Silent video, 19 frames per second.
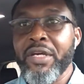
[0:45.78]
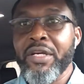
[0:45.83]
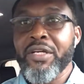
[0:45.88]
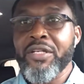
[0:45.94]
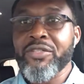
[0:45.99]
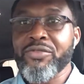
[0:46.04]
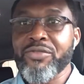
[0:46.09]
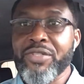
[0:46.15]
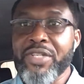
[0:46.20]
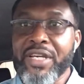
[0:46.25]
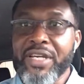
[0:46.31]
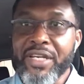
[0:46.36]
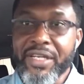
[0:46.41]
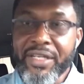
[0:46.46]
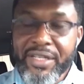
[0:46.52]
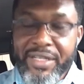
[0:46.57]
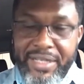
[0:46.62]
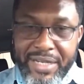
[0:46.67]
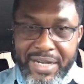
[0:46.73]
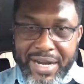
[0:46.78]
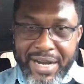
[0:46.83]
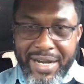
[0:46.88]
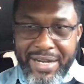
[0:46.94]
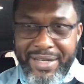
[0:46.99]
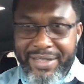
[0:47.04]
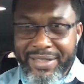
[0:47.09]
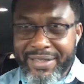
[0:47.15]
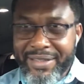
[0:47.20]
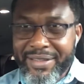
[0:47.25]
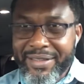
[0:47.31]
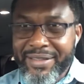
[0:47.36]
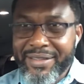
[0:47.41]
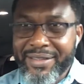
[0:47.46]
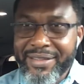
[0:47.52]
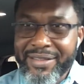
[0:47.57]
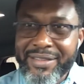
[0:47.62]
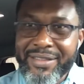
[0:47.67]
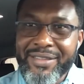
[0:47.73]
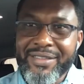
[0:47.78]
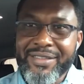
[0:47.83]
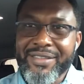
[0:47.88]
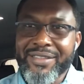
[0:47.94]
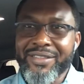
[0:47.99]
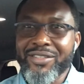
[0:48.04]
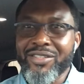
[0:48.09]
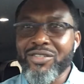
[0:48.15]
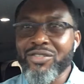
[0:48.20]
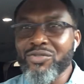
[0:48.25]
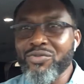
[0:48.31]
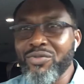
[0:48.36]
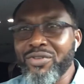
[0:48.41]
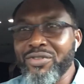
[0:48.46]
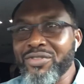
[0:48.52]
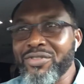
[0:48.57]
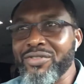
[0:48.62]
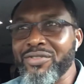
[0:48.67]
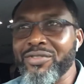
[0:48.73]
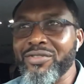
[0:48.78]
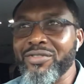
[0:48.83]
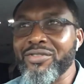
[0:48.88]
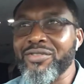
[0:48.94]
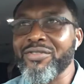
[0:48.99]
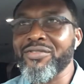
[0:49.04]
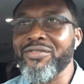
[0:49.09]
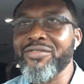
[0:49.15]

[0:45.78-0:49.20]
Today, I just want to